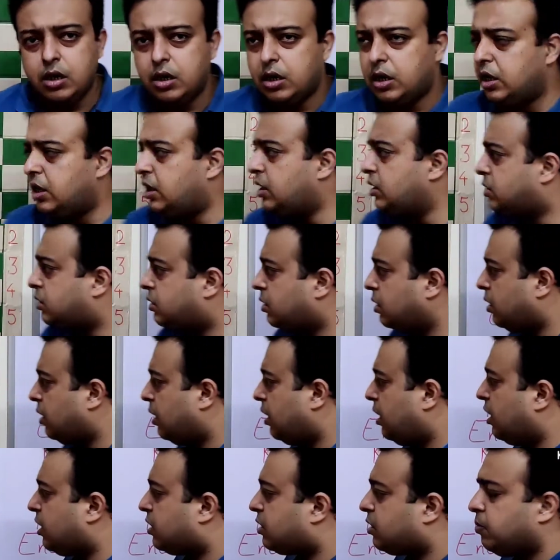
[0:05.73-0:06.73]
It is the
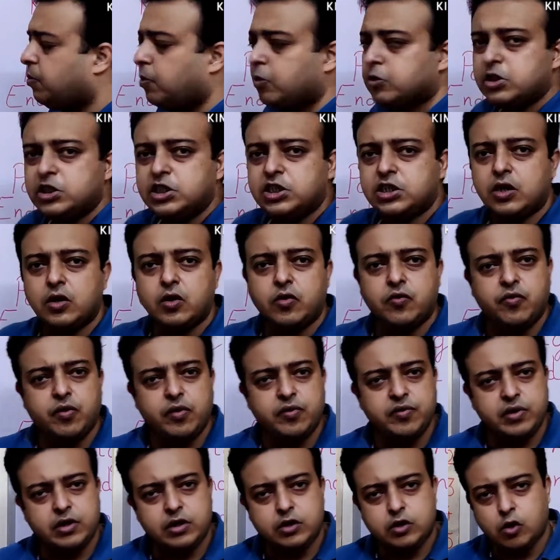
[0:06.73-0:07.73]
8th position of
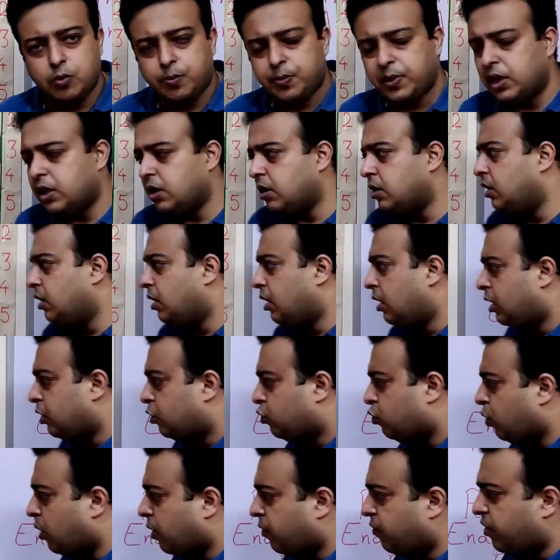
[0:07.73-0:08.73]
our topic.
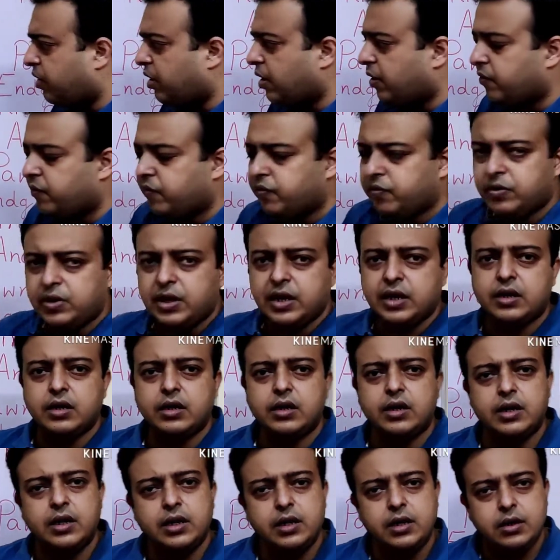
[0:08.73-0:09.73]
Today we have taken
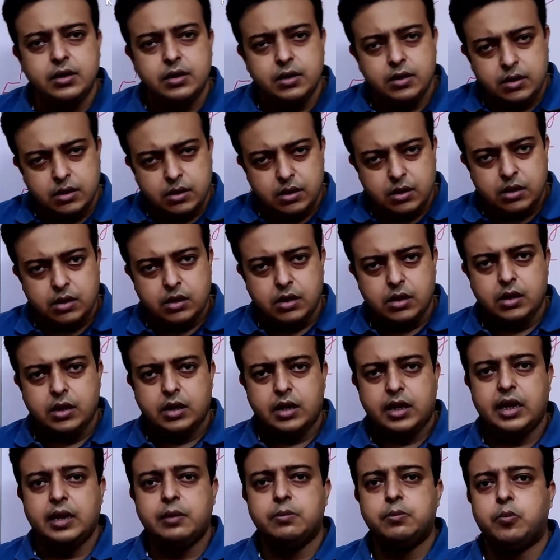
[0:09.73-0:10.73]
a
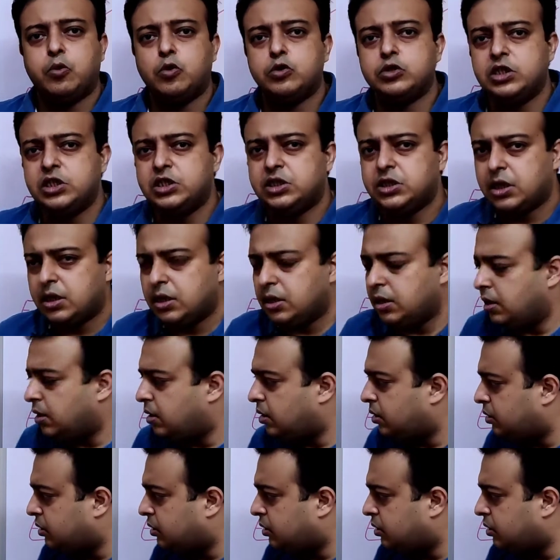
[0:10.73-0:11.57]
game position.